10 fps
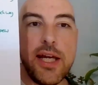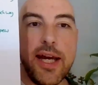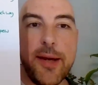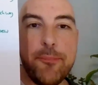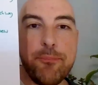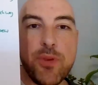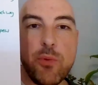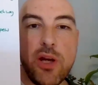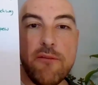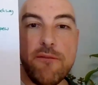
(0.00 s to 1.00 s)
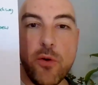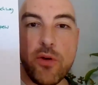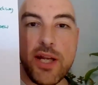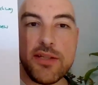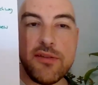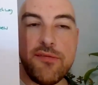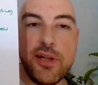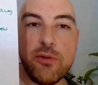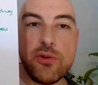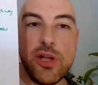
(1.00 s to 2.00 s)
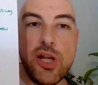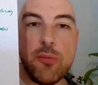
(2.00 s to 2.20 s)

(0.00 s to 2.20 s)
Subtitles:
We're going four against the field.